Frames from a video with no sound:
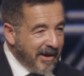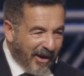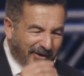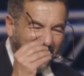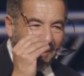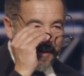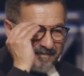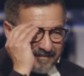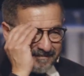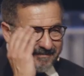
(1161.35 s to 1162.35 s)
All right.
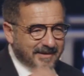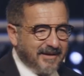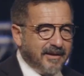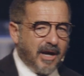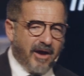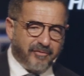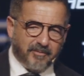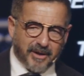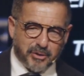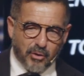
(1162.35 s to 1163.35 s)
Laugh at
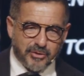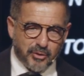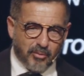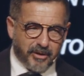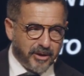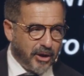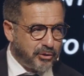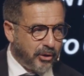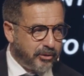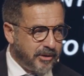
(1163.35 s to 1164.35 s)
my jokes, nobody gets
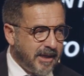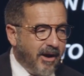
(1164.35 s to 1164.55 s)
hurt.